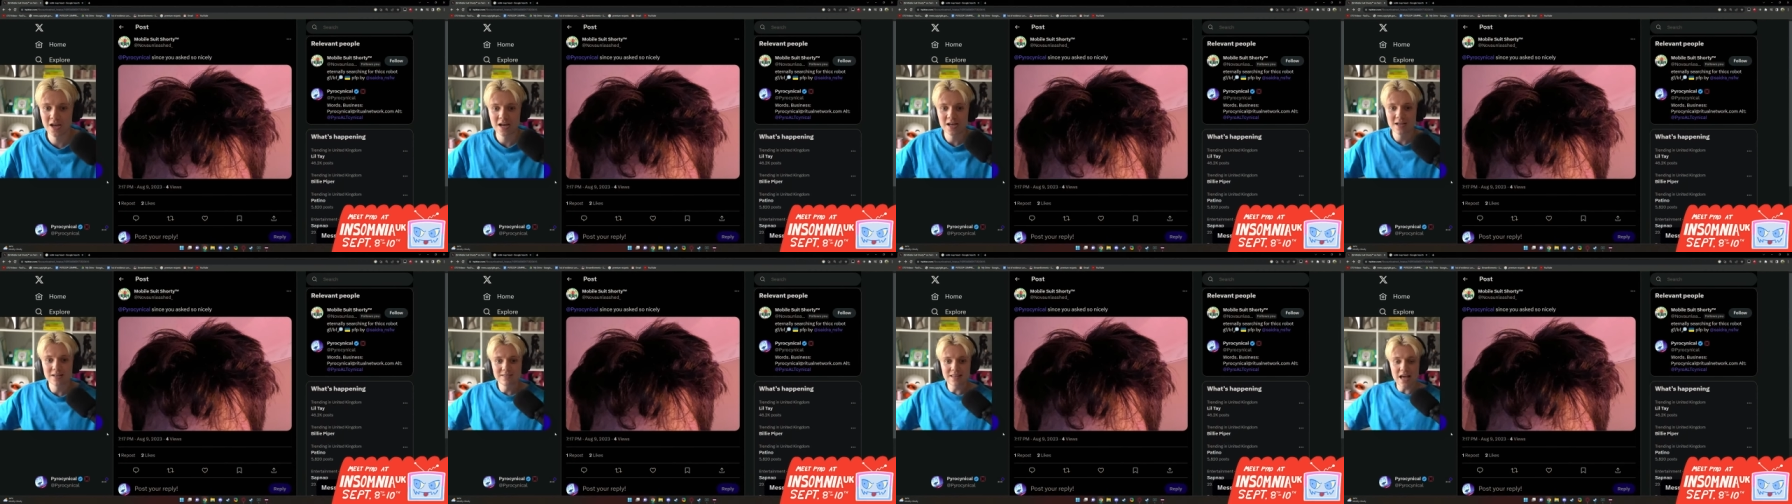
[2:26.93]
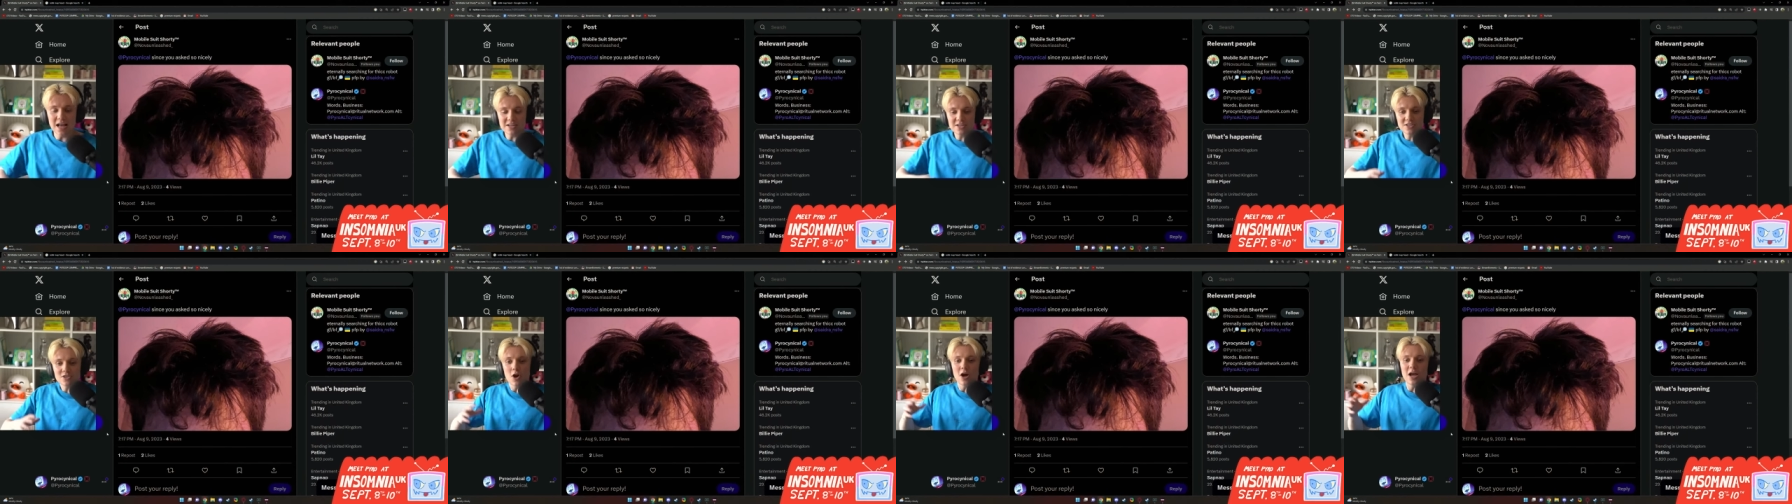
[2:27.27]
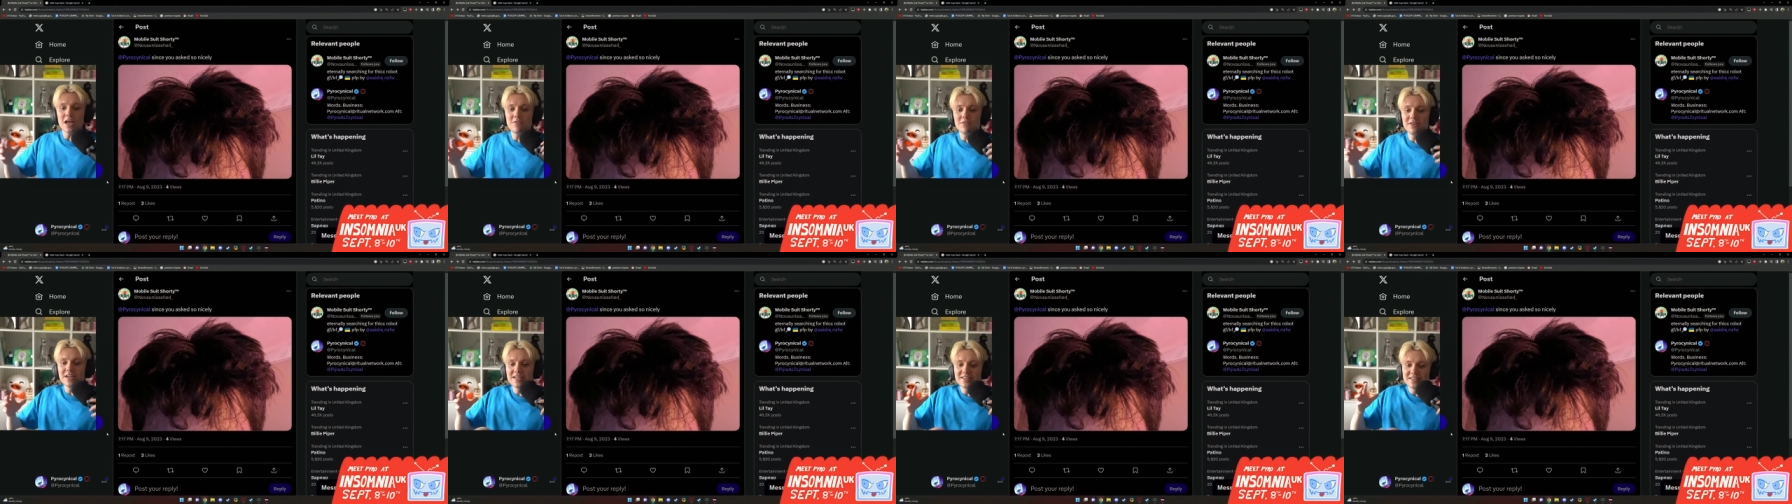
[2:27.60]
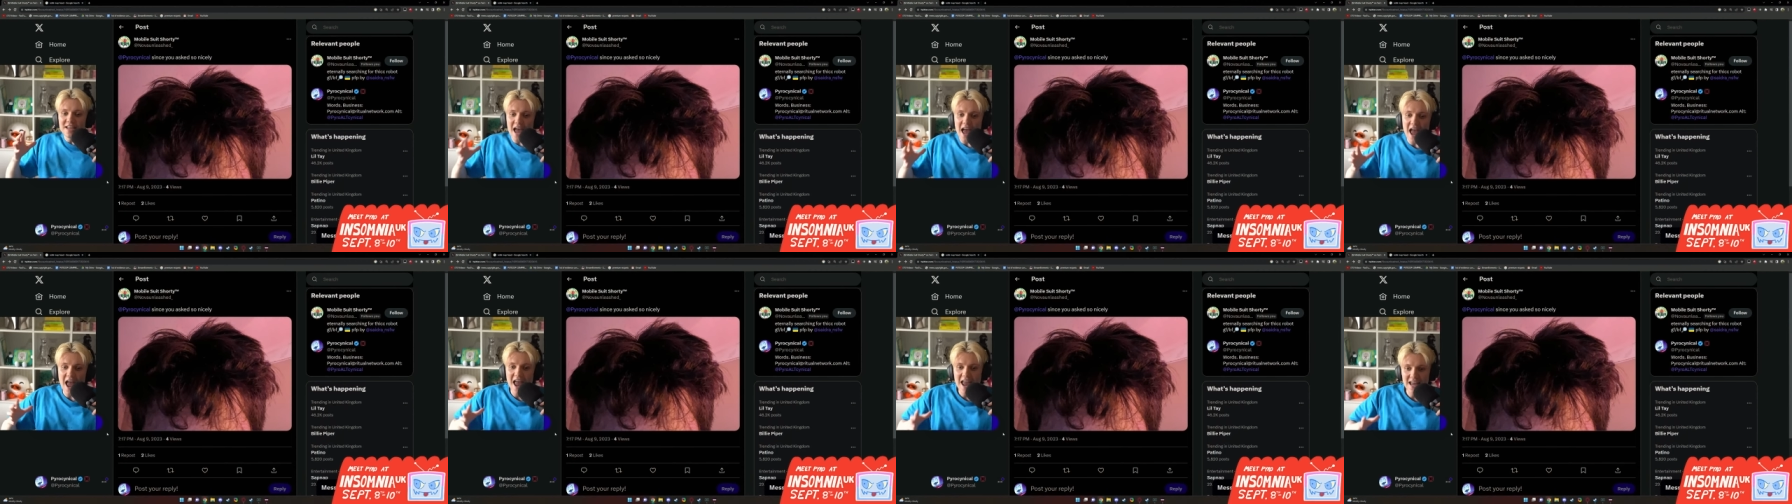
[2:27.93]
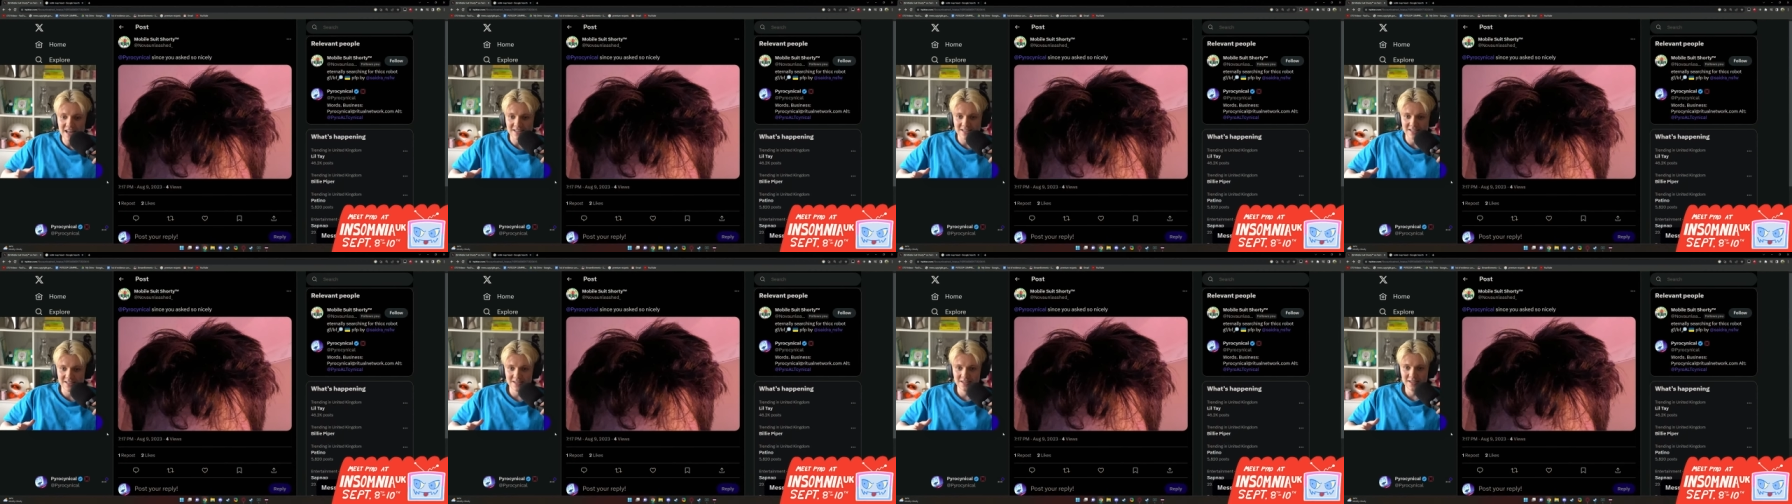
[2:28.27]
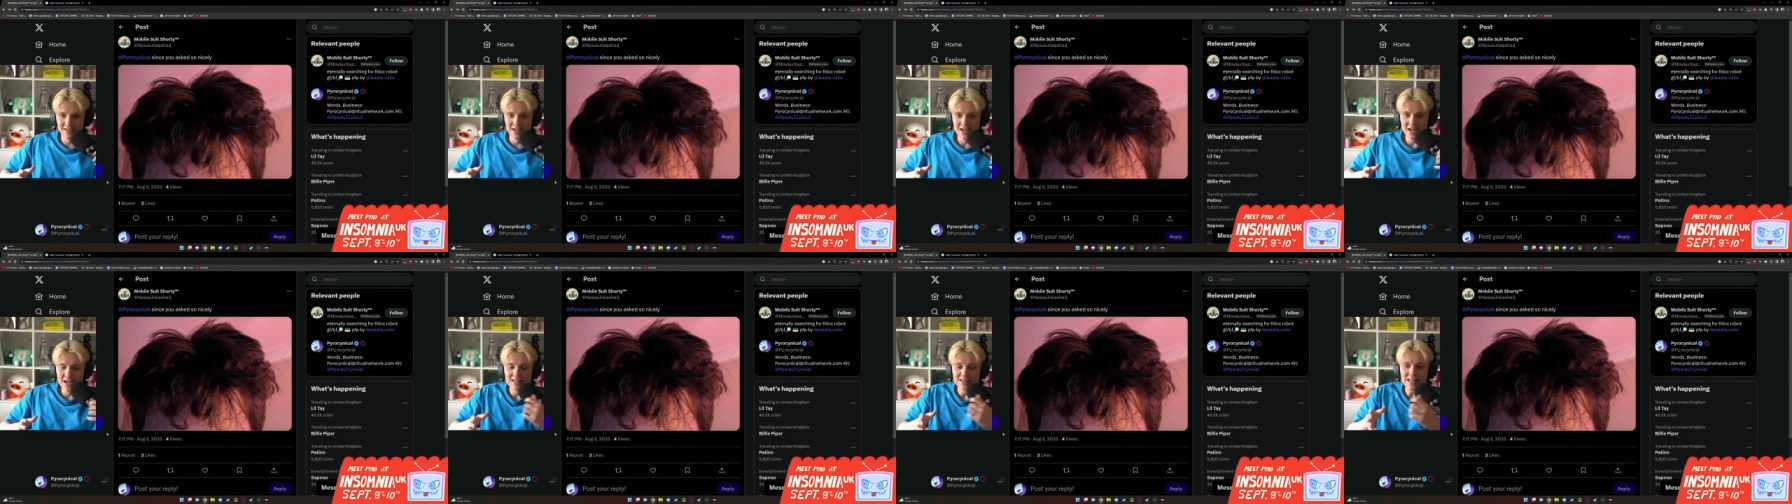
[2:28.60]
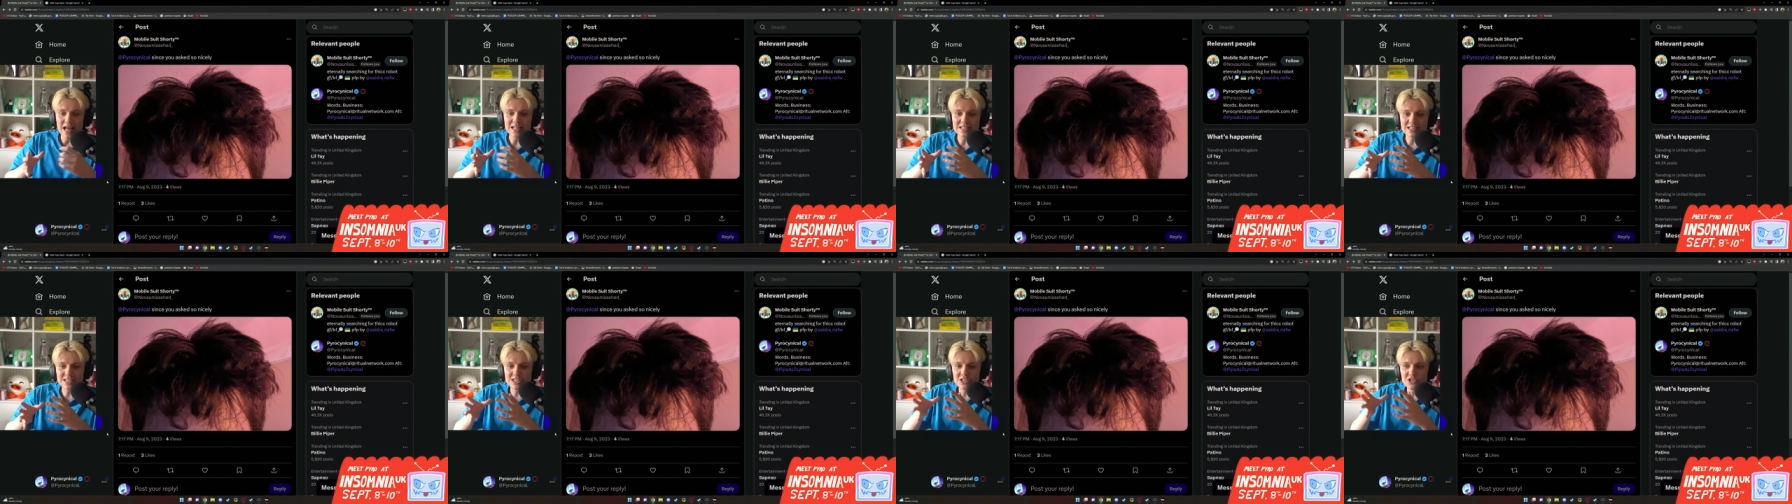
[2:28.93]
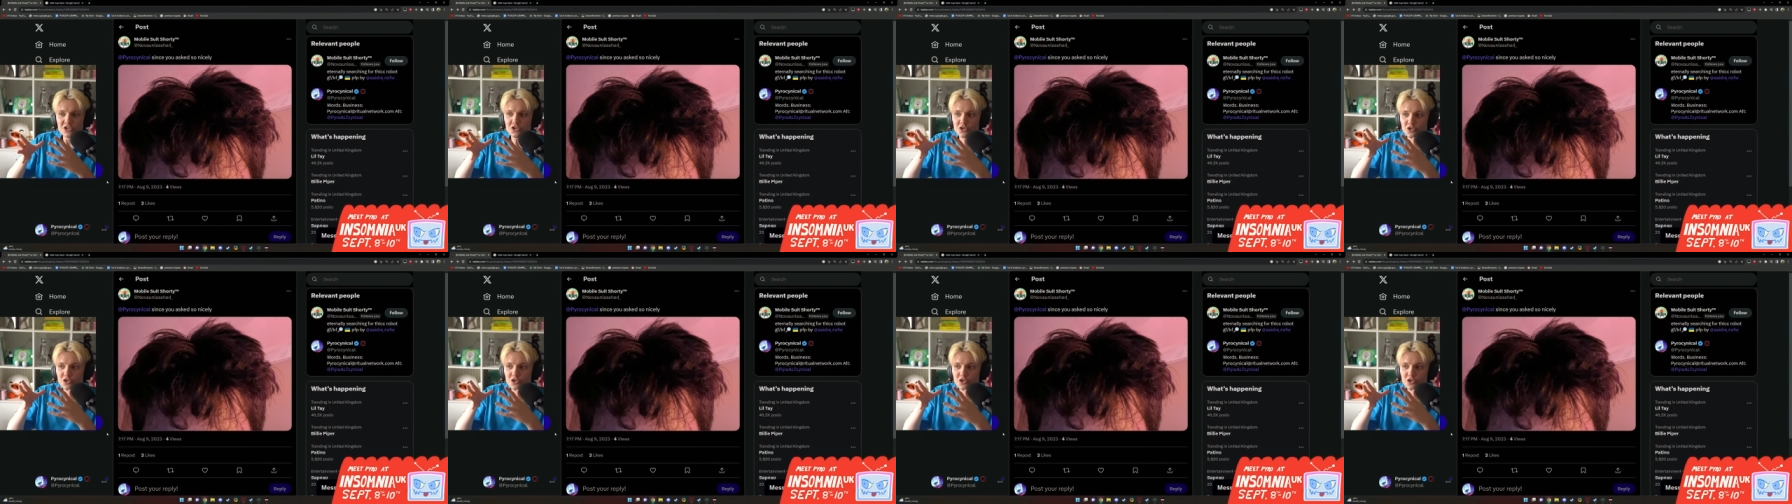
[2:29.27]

That's not even his head. That's his